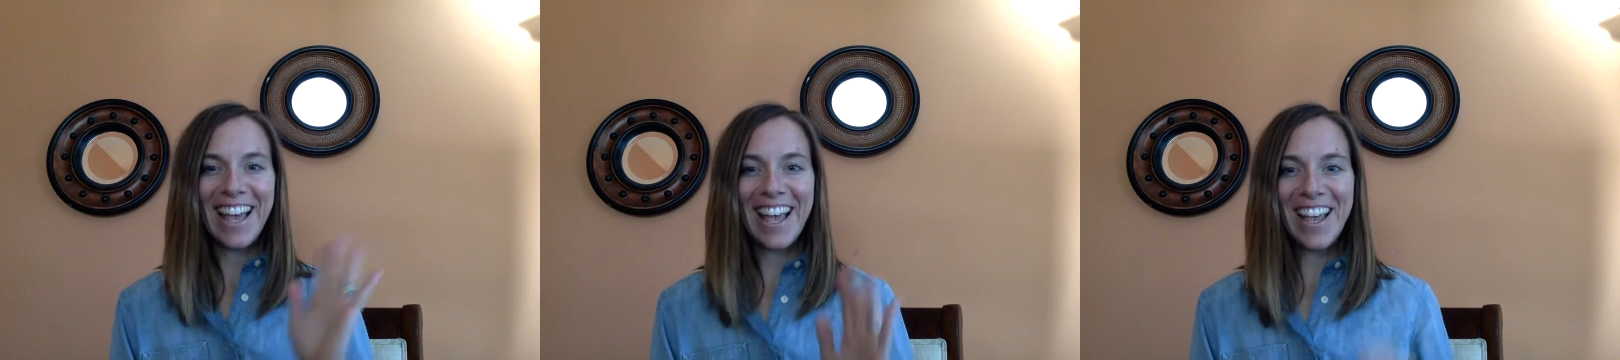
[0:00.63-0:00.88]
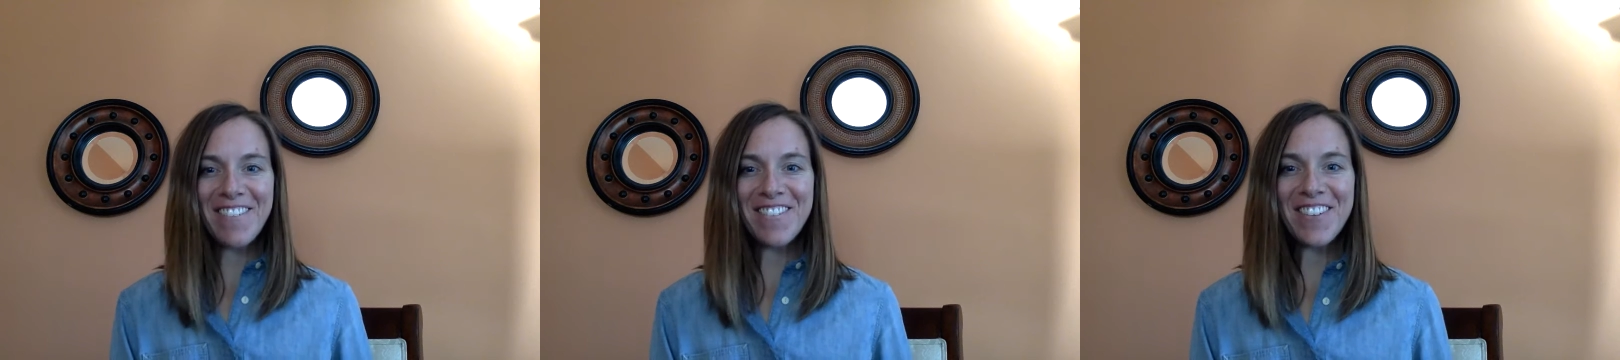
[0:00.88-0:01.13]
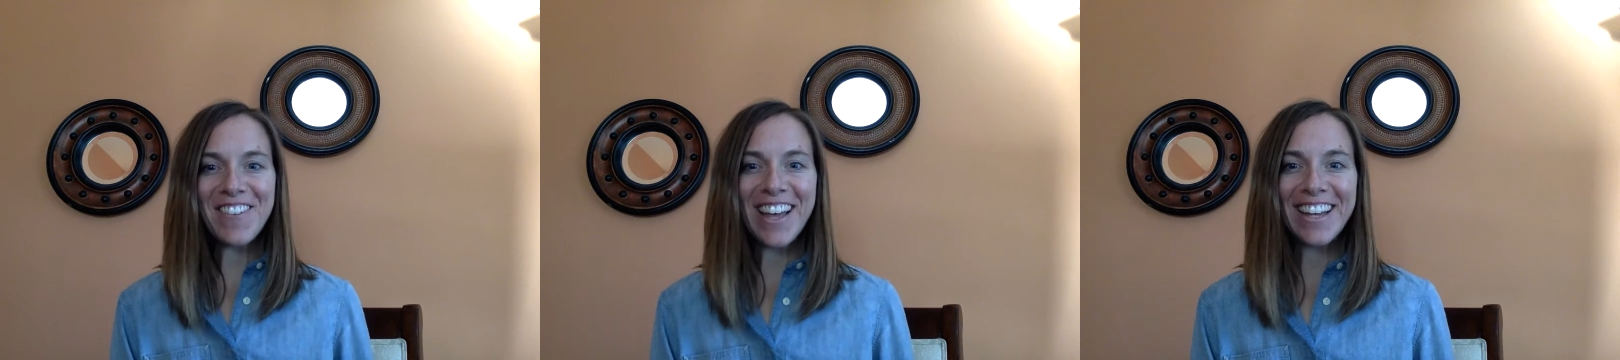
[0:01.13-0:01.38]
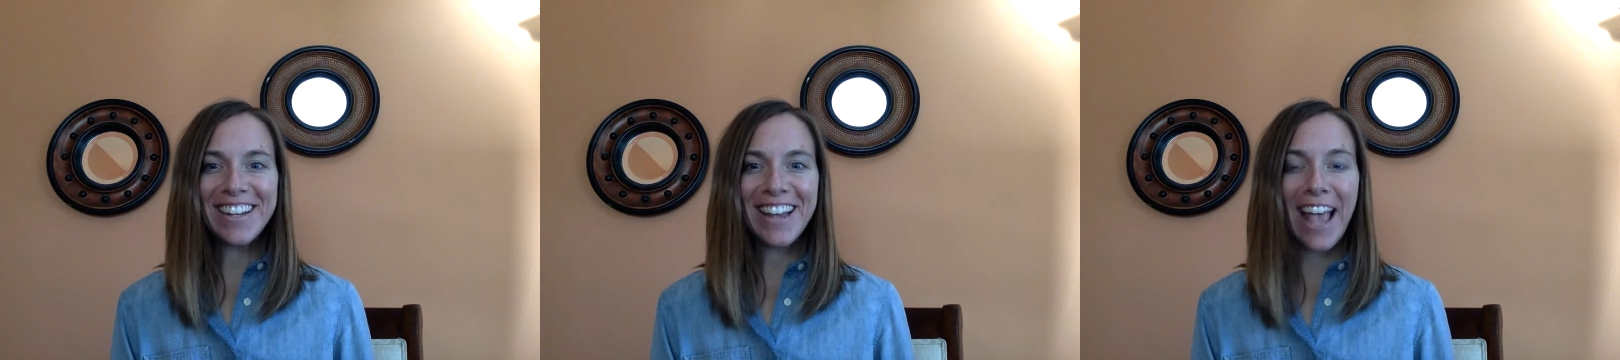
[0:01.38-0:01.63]
Hey
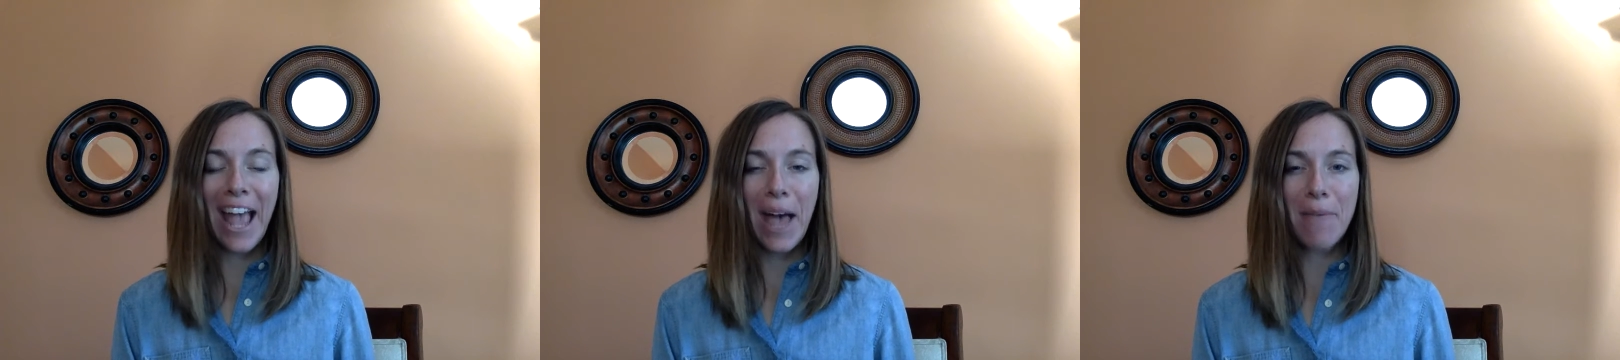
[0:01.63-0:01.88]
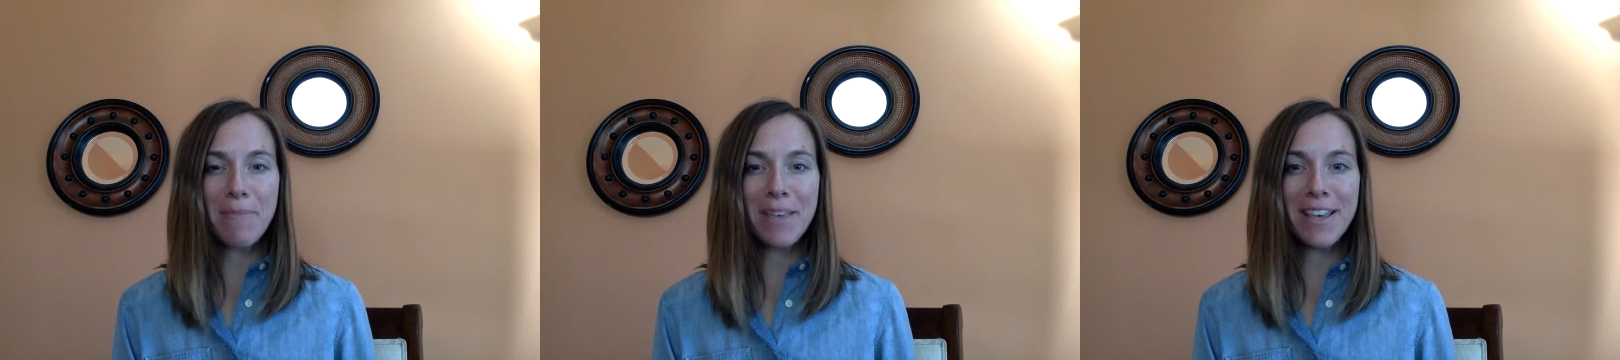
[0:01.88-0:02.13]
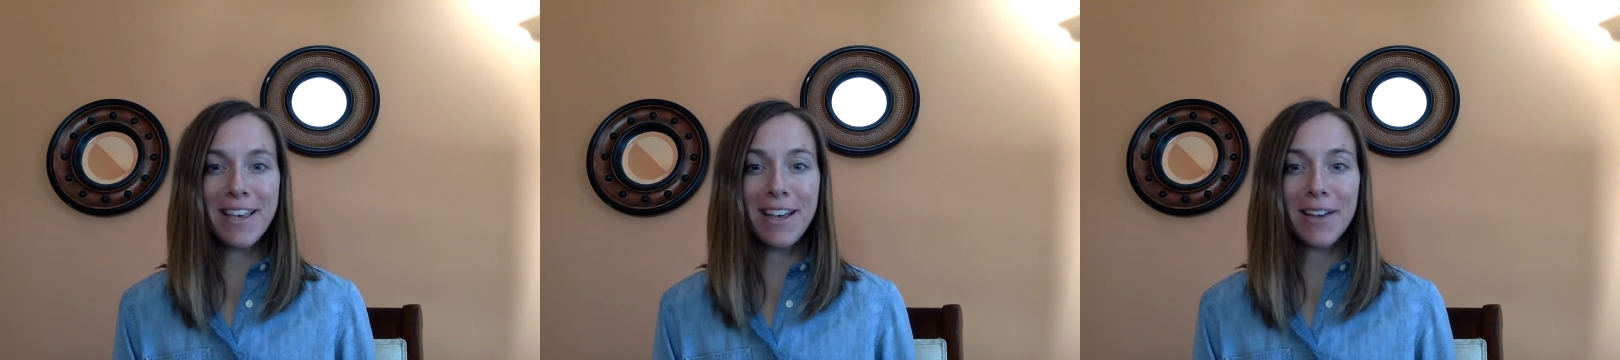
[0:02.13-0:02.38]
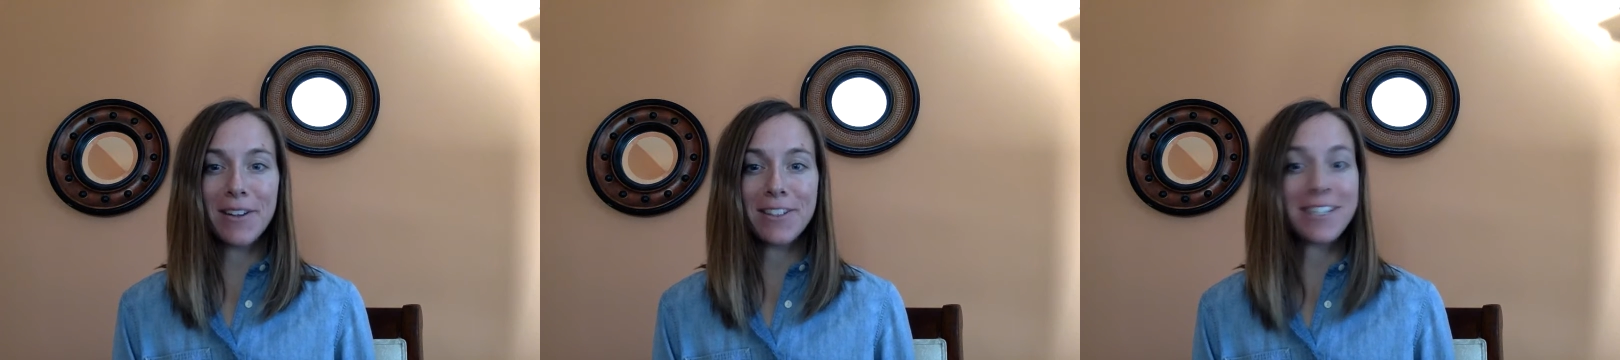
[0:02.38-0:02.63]
everyone, happy
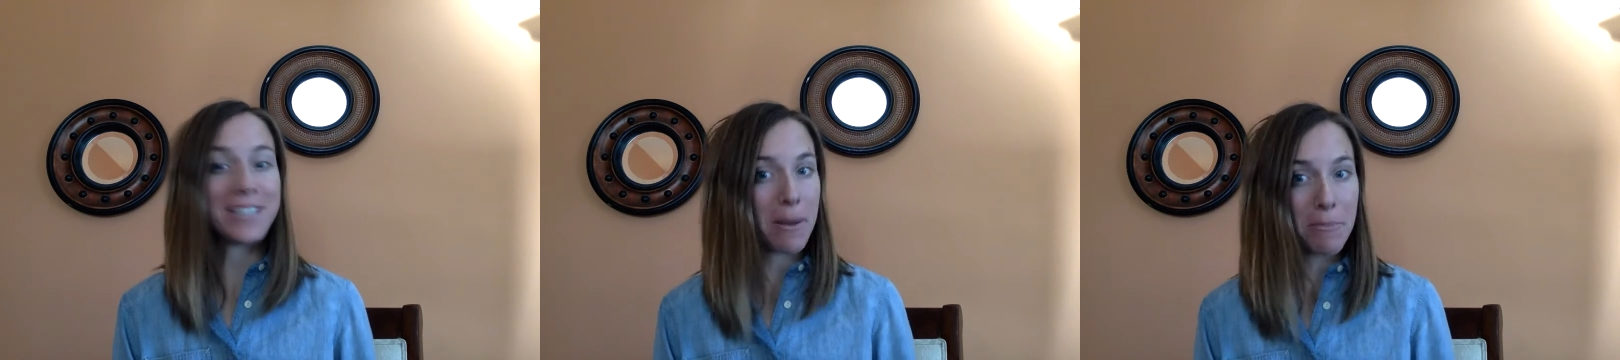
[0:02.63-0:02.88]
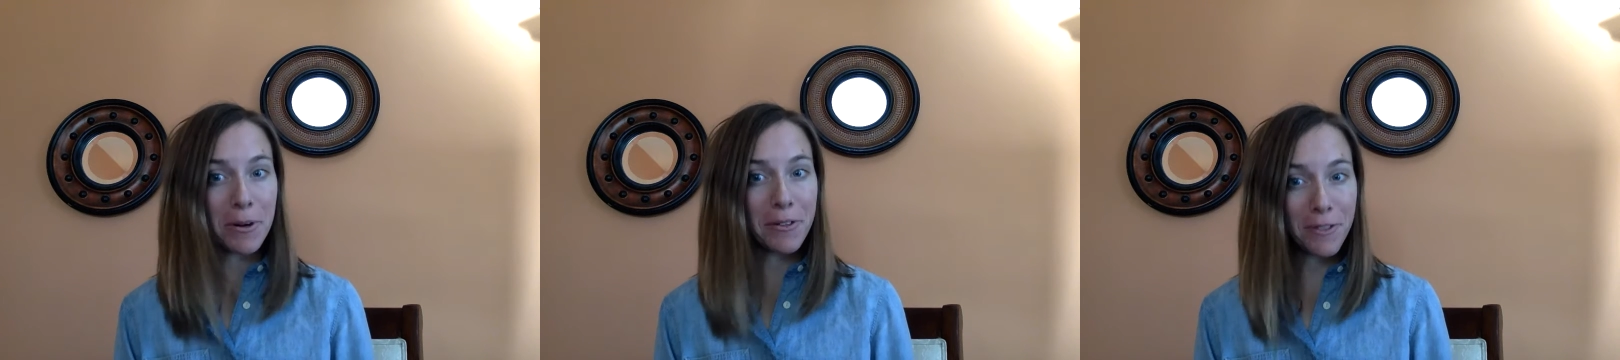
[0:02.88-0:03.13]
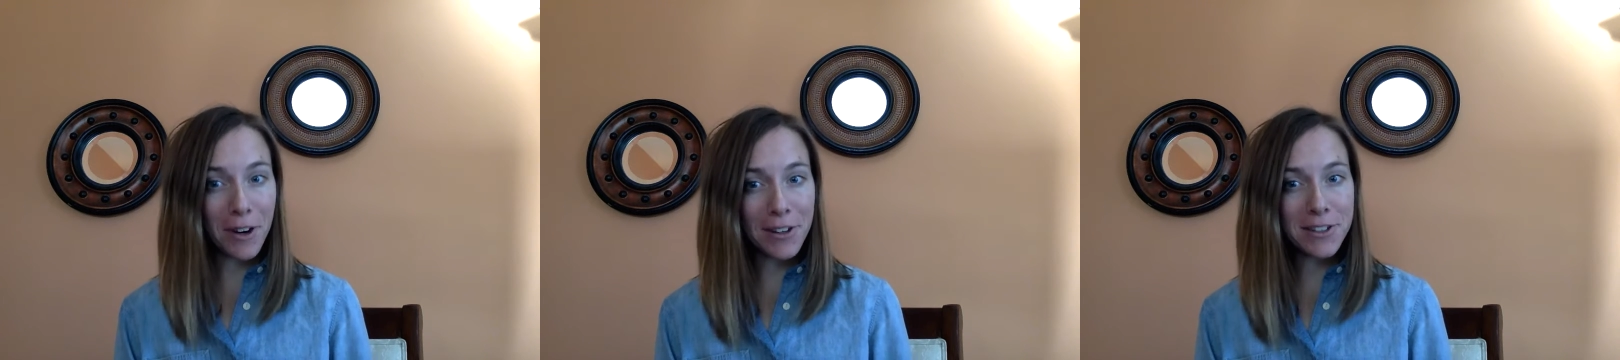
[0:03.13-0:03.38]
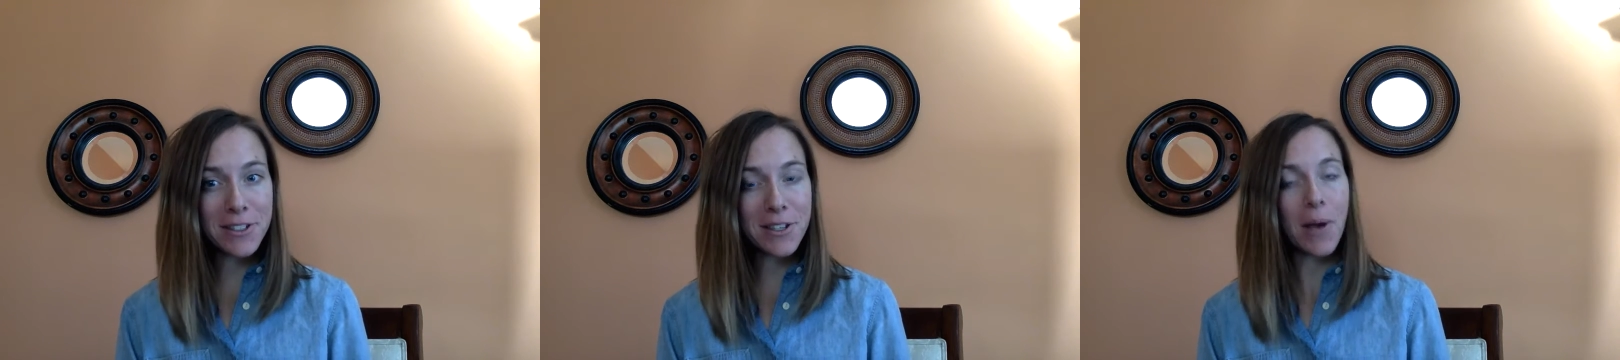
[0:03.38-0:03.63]
December
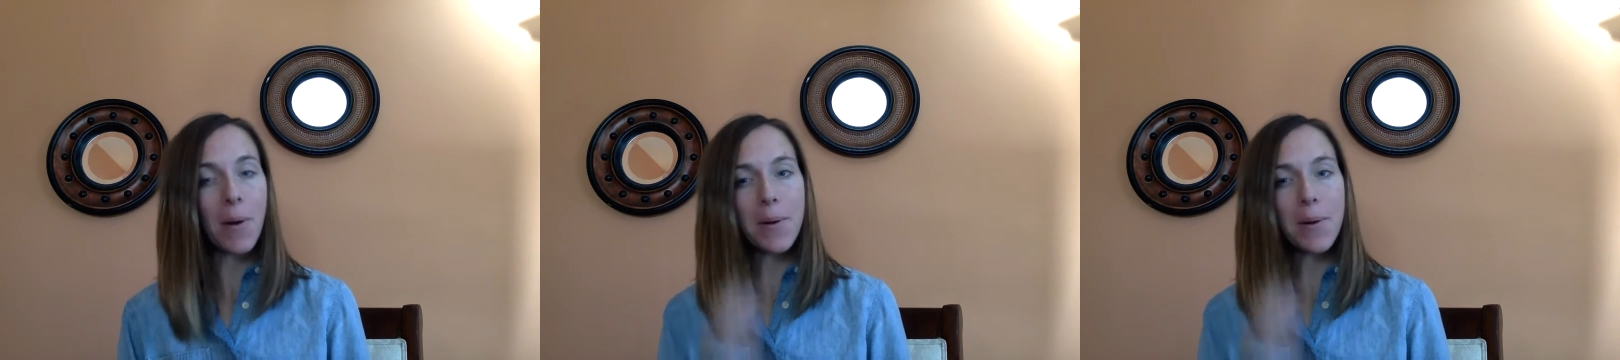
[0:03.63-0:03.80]
1st.